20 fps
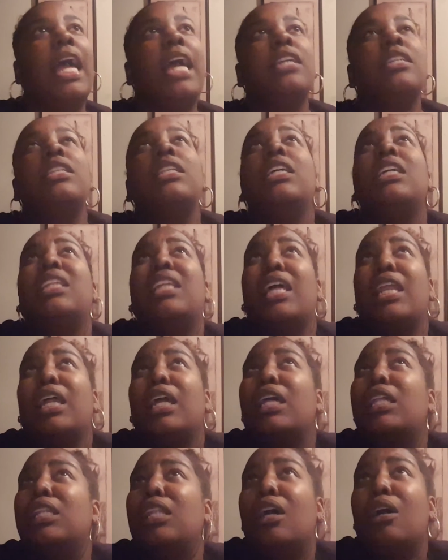I actually let
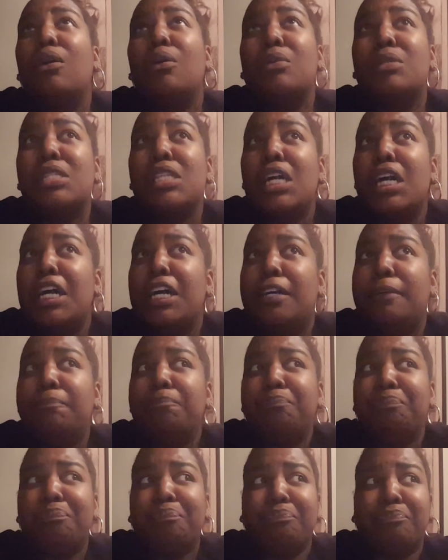it close up
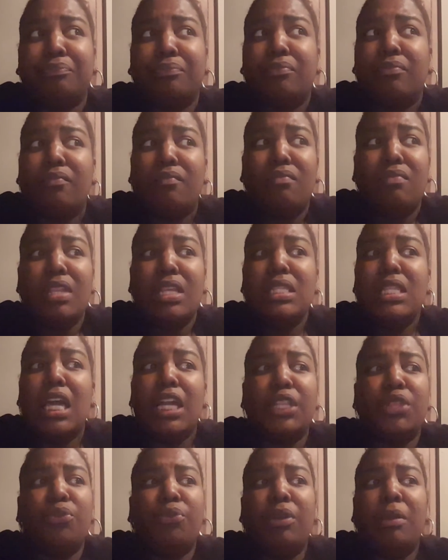
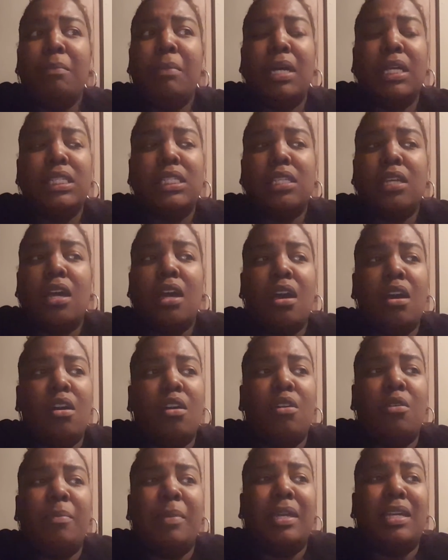like 3 months
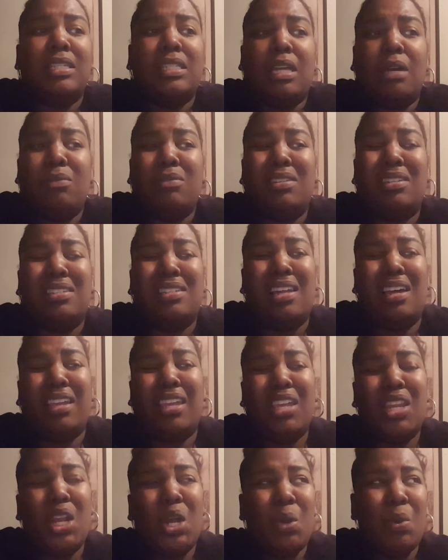ago, because I was just like,
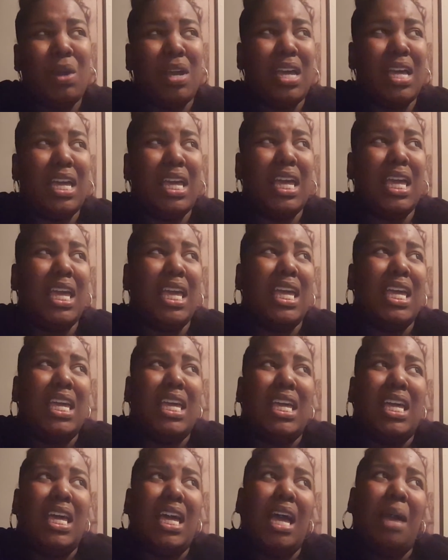you know what,
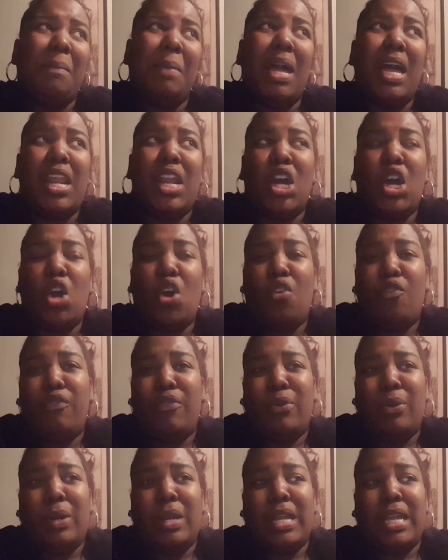I'm kind of
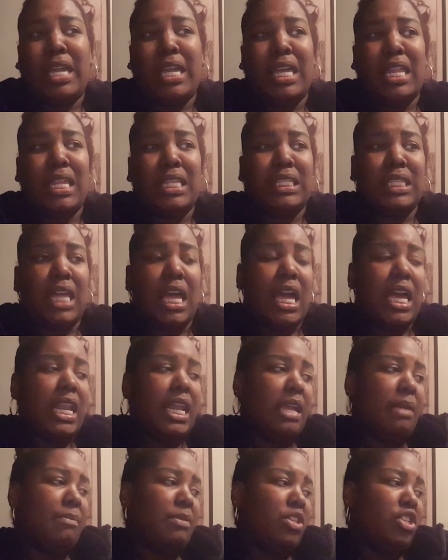over it. It's kind
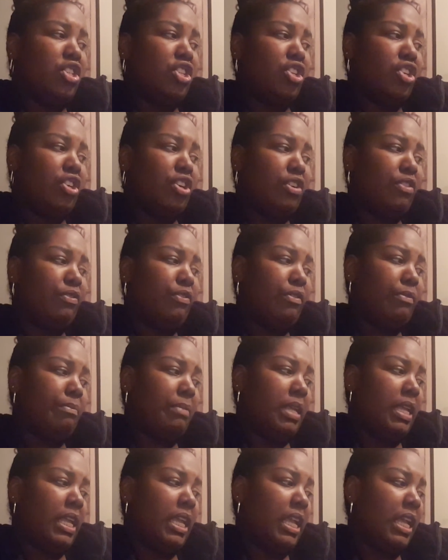of immature for
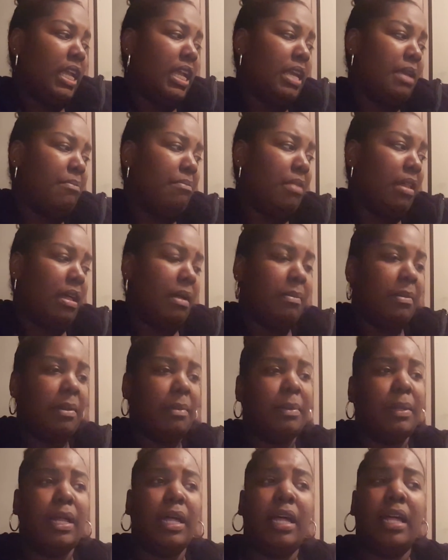me and blah, blah,
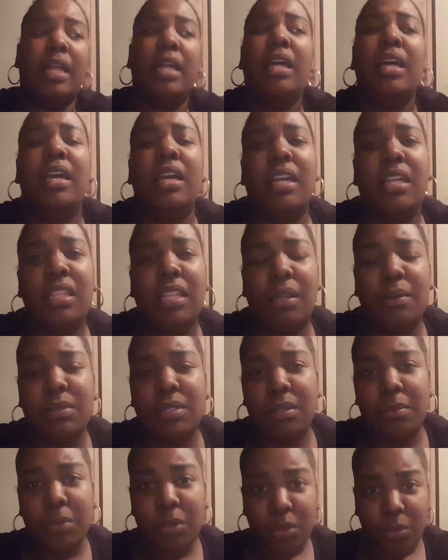blah. And I was
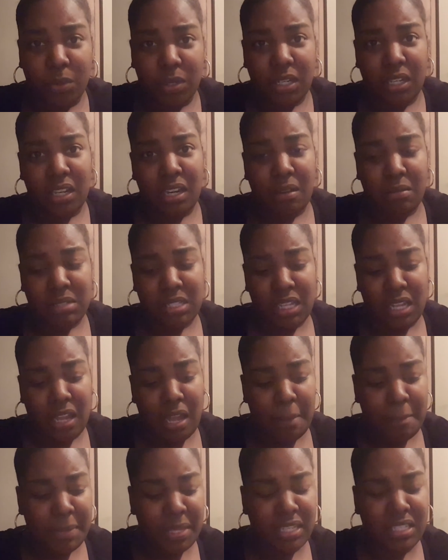in the mirror one day and I was like,
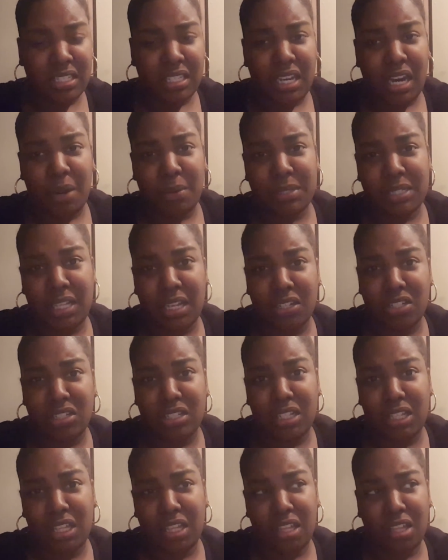I miss it. I was
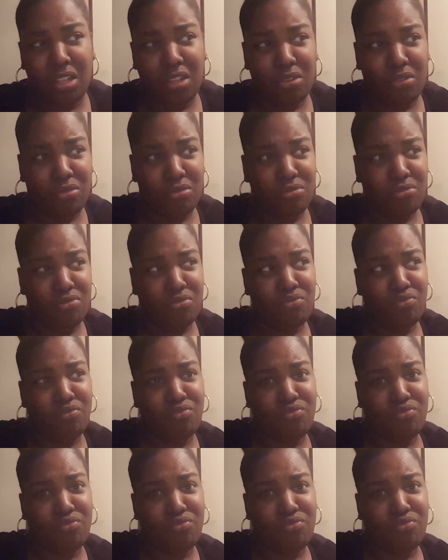actually cute.